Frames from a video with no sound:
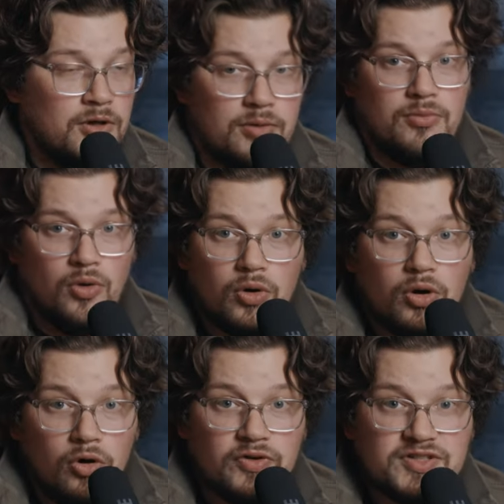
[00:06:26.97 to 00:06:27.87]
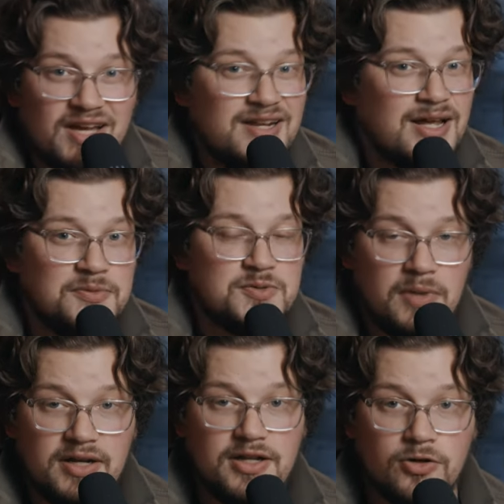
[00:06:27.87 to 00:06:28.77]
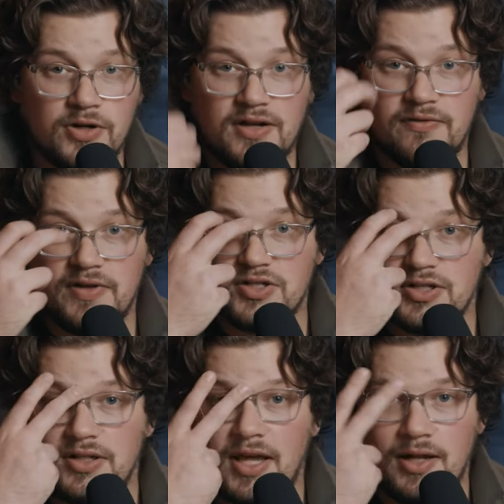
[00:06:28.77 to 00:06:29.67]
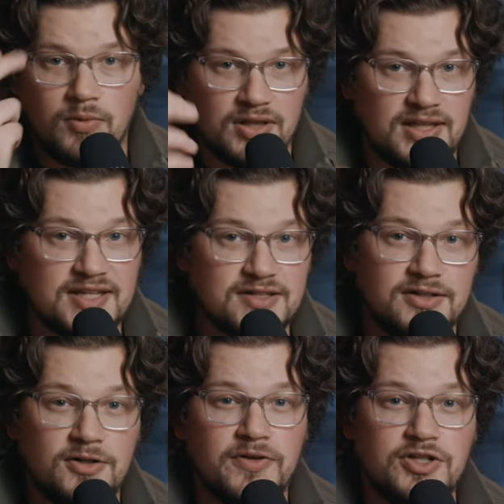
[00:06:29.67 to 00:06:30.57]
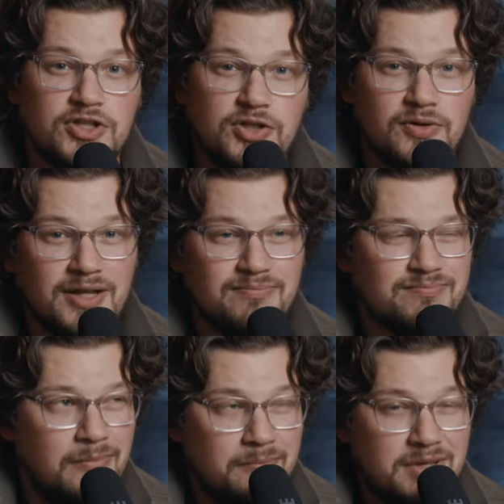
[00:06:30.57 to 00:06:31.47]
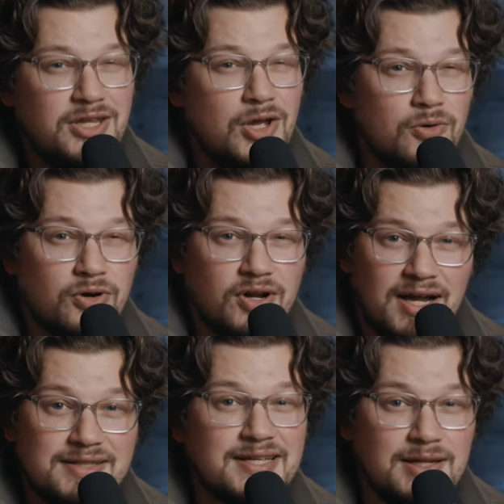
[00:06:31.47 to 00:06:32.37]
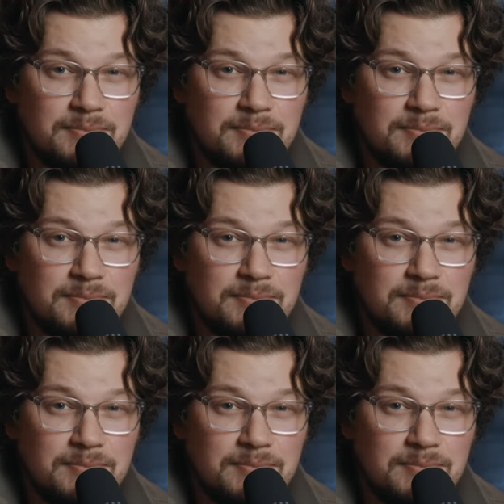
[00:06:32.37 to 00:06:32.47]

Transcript: With more oversight comes muddied creative vision. And with less clear vision, you get mediocre content at